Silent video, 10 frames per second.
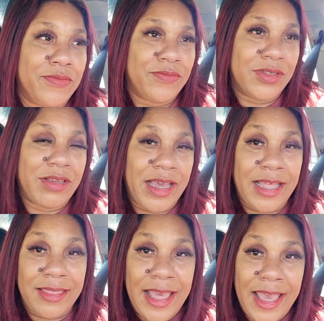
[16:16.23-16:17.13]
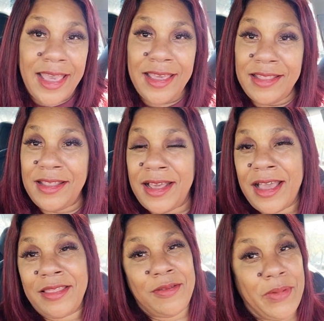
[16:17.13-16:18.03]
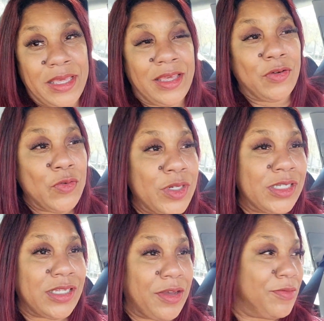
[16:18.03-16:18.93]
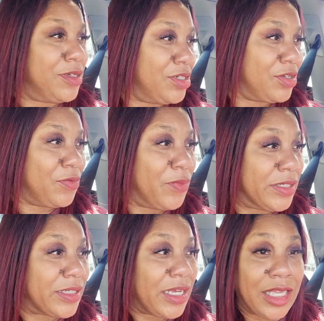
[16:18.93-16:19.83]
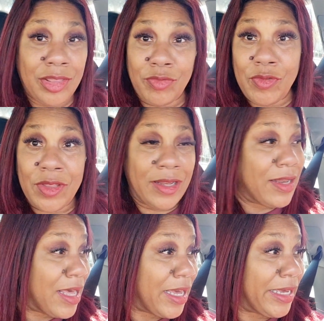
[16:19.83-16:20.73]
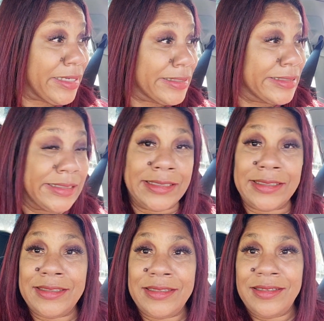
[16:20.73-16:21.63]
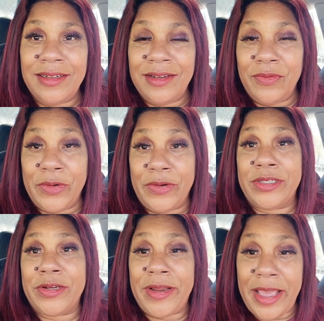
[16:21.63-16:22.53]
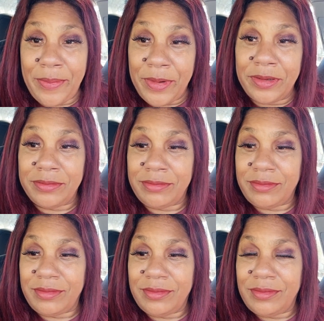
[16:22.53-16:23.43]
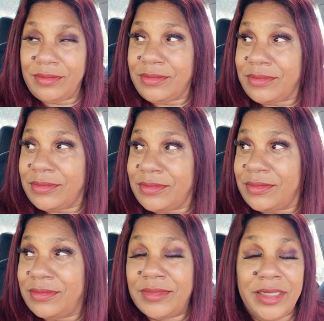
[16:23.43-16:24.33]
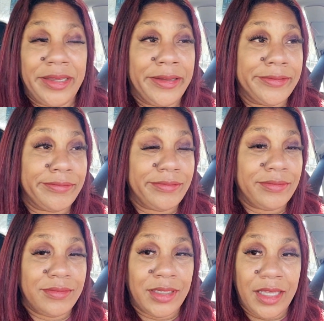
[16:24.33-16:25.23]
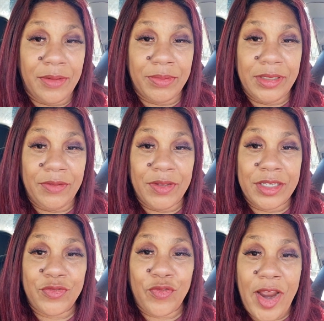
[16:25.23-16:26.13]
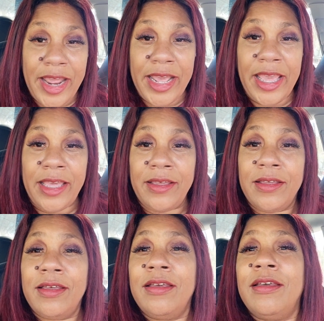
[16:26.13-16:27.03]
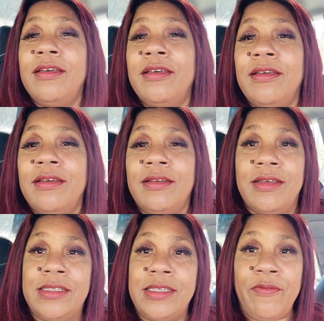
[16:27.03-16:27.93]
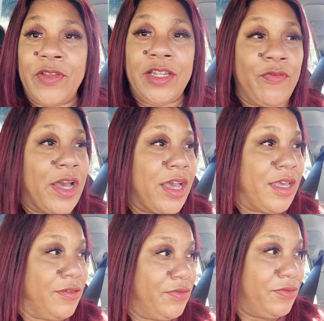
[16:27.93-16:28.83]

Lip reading: So I got that, and then I got the bacon Gouda sandwich. So once I get through the line, we're going to turn the app on. But yeah, I can't believe it. It's Friday. It's 10:55,